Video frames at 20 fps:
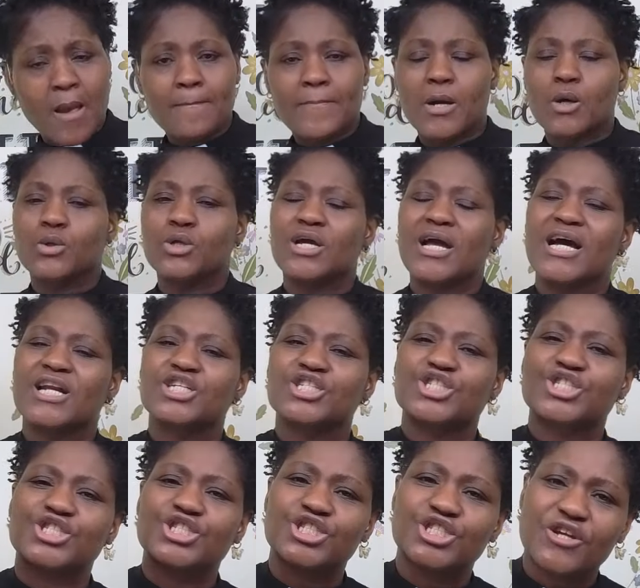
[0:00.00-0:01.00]
But you got to
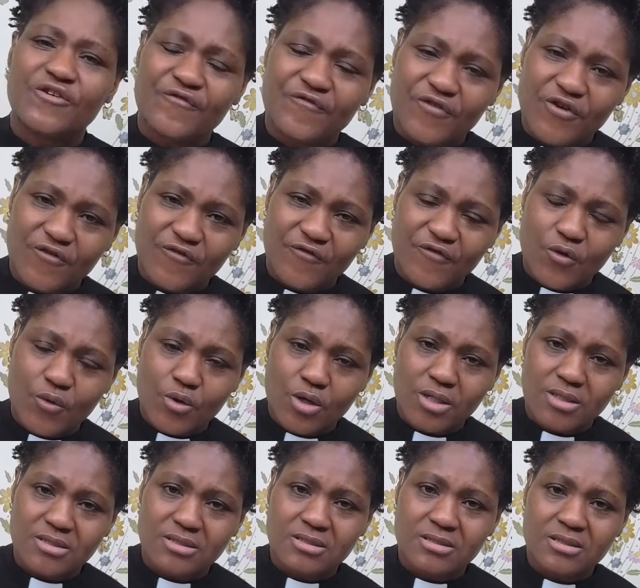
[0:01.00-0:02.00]
shift your
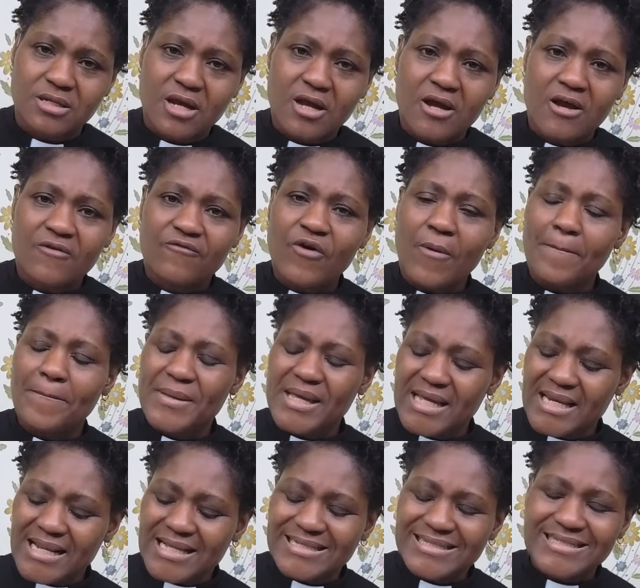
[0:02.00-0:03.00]
focus from
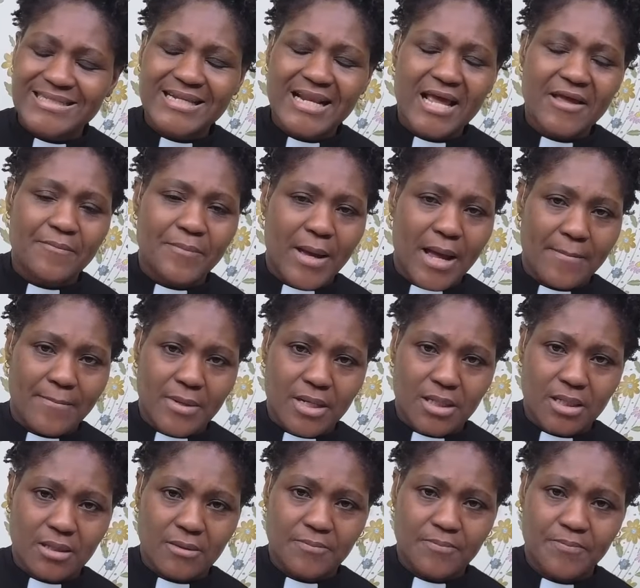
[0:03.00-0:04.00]
being enslaved by
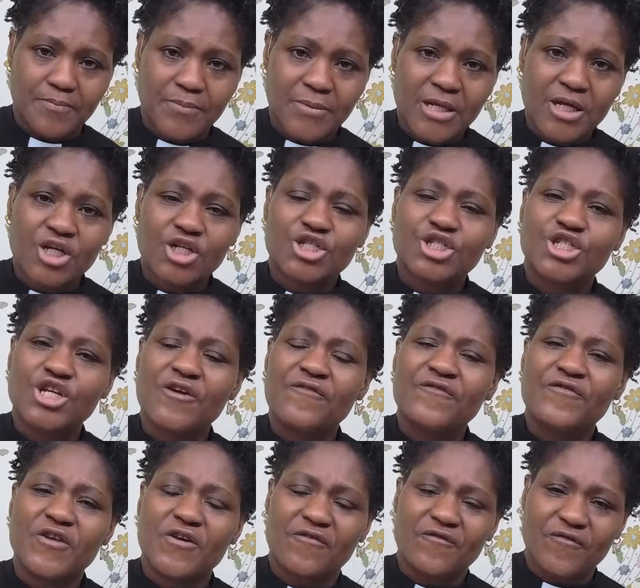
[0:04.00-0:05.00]
money.
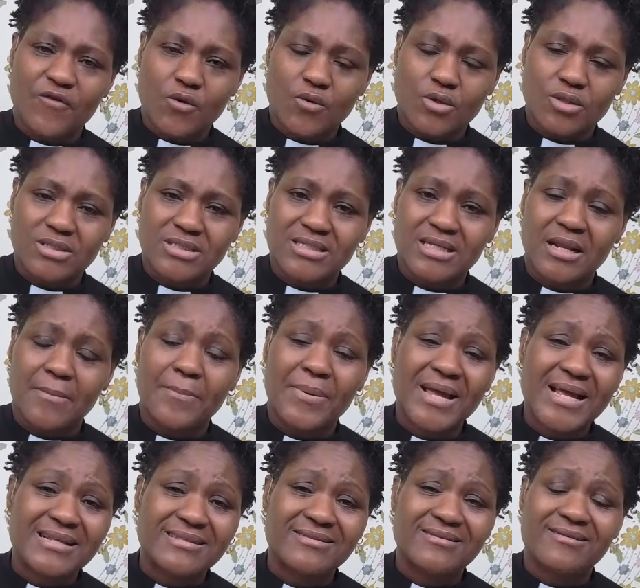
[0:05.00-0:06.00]
Shift your focus to
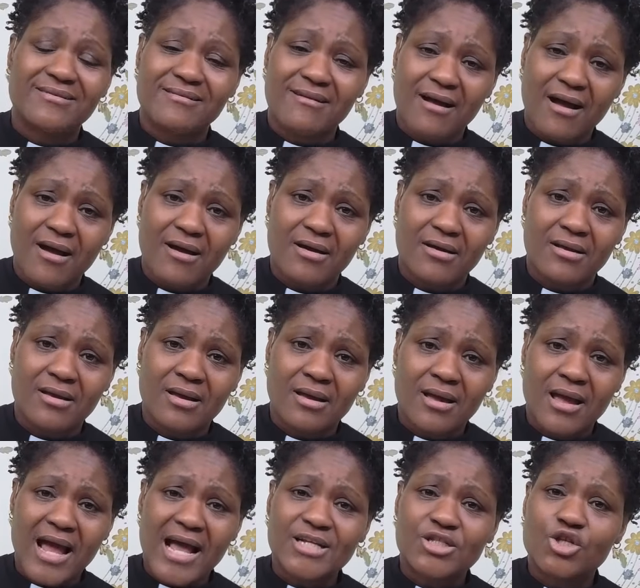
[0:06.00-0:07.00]
depending on God
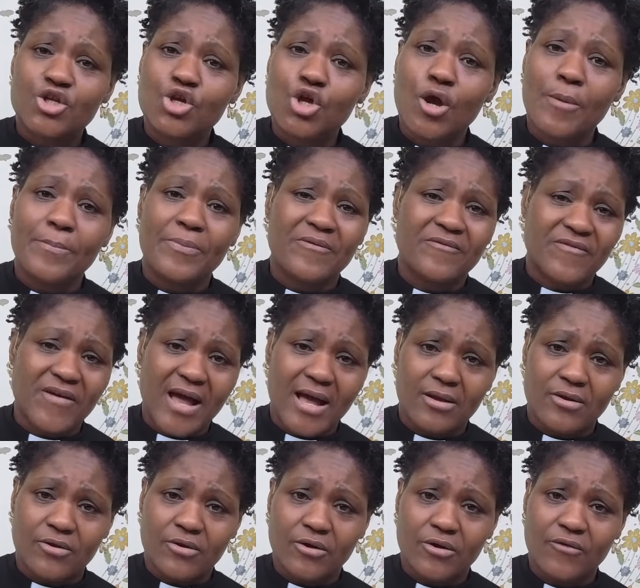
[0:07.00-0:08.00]
as your
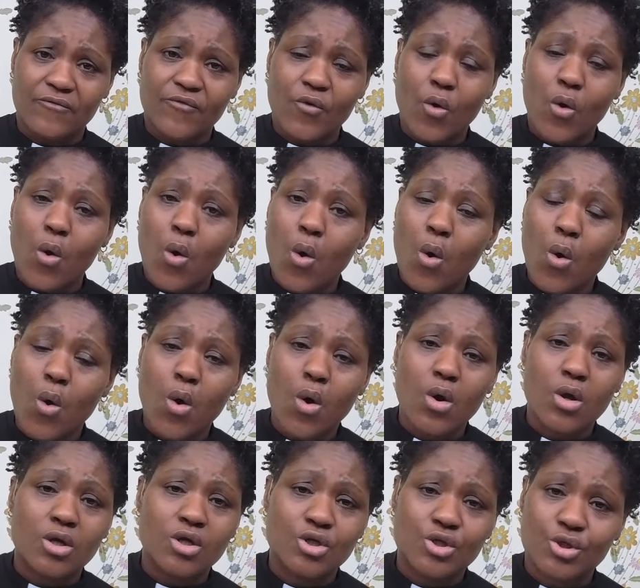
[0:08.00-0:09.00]
provider for
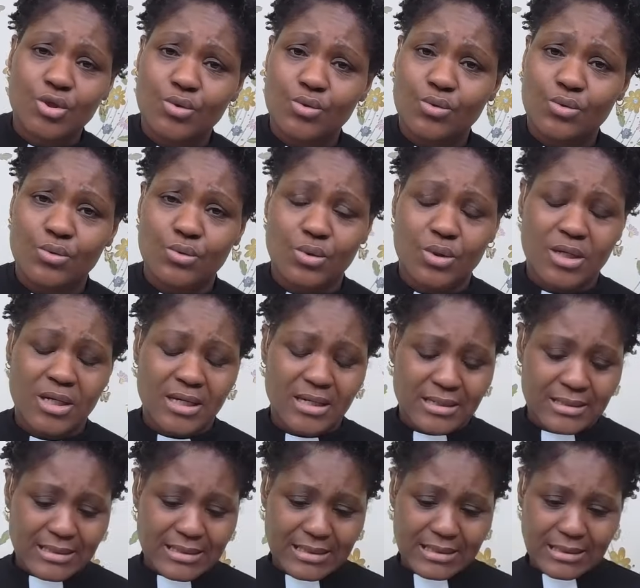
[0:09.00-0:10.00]
all you
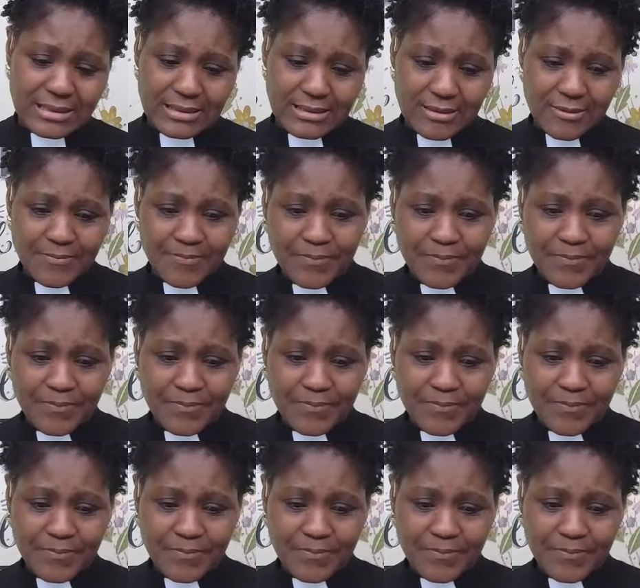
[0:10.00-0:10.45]
need.